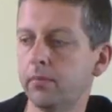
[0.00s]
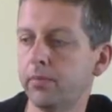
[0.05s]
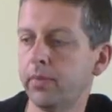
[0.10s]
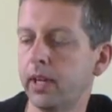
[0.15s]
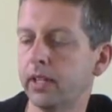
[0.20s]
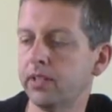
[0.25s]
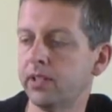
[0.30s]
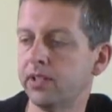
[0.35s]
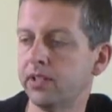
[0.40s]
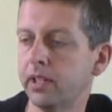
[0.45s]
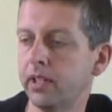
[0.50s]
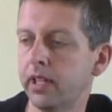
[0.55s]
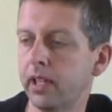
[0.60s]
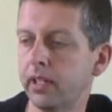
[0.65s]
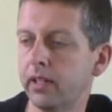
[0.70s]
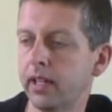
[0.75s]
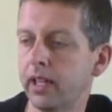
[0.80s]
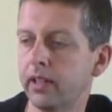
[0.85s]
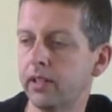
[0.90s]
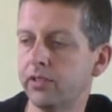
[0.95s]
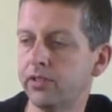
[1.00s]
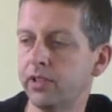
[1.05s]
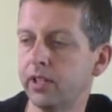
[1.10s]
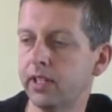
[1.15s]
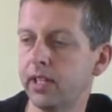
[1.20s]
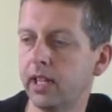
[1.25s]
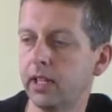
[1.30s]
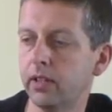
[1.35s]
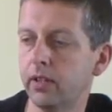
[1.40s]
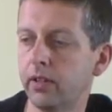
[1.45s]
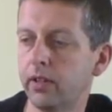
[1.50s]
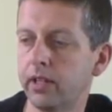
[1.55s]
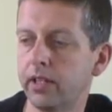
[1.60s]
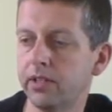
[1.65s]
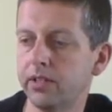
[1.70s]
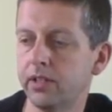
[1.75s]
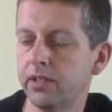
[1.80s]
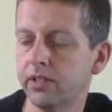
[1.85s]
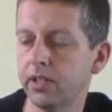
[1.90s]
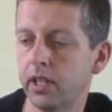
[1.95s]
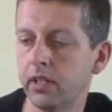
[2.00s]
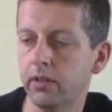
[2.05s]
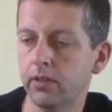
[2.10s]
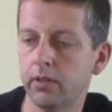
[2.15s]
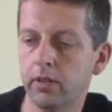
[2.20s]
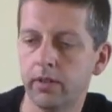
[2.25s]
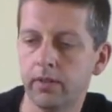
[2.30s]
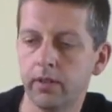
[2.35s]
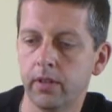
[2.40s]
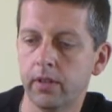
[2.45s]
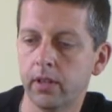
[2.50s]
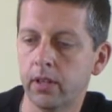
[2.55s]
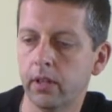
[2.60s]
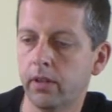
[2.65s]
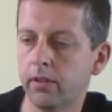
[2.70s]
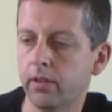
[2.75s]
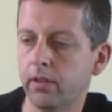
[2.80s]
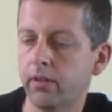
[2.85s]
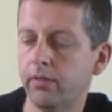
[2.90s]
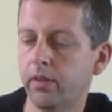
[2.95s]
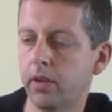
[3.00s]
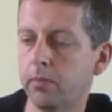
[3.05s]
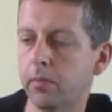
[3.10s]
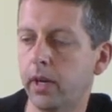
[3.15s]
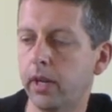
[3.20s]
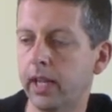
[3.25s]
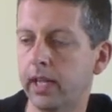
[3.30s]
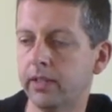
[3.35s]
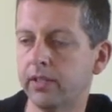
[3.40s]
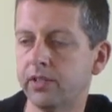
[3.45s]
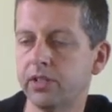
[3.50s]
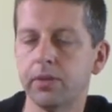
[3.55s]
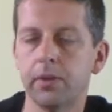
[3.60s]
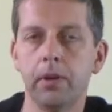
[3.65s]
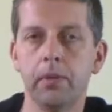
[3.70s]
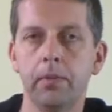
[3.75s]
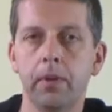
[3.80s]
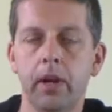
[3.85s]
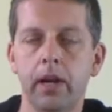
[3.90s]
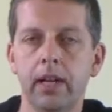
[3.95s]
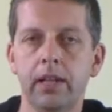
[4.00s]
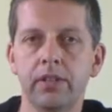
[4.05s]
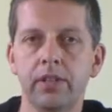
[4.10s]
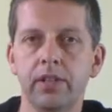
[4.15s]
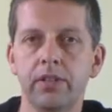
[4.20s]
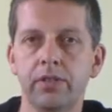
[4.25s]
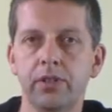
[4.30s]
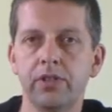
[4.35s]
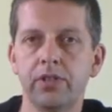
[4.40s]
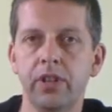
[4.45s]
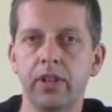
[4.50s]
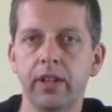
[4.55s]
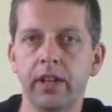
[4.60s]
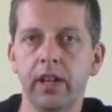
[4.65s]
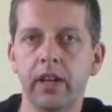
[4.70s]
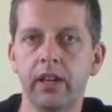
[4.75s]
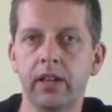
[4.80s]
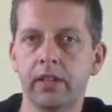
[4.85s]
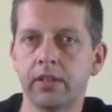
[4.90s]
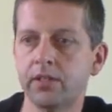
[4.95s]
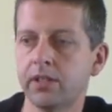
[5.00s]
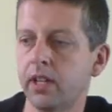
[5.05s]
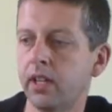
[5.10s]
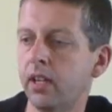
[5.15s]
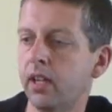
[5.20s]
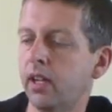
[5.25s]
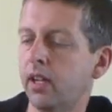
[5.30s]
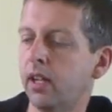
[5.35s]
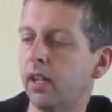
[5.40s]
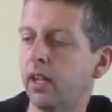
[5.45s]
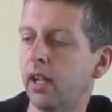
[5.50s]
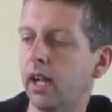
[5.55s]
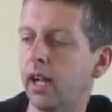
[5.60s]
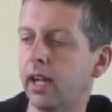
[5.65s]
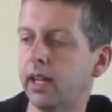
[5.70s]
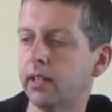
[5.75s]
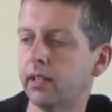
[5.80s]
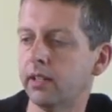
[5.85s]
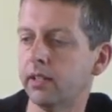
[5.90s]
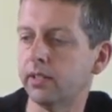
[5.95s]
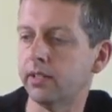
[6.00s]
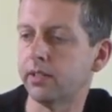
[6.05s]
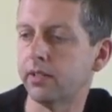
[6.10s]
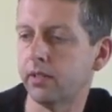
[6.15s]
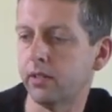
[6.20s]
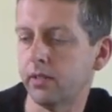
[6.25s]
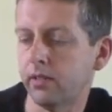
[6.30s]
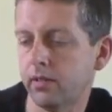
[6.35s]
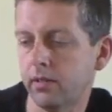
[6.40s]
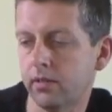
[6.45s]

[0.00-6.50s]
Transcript: Practice and get the trick down like this and say, look, I've got the cloth covering my hand, so I'm not actually touching the cards, and